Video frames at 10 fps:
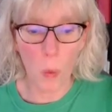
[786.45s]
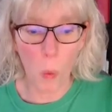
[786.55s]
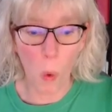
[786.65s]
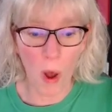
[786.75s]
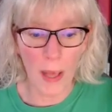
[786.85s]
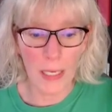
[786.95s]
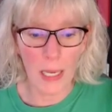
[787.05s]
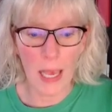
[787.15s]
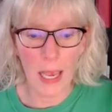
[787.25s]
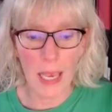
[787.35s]
want
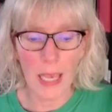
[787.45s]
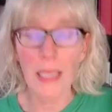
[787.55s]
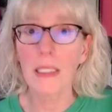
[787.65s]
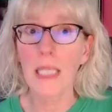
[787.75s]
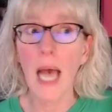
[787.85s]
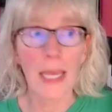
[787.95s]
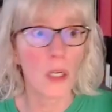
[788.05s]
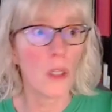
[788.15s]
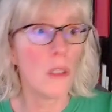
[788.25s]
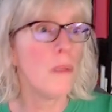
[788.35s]
a
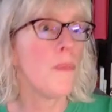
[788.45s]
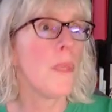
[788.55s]
title.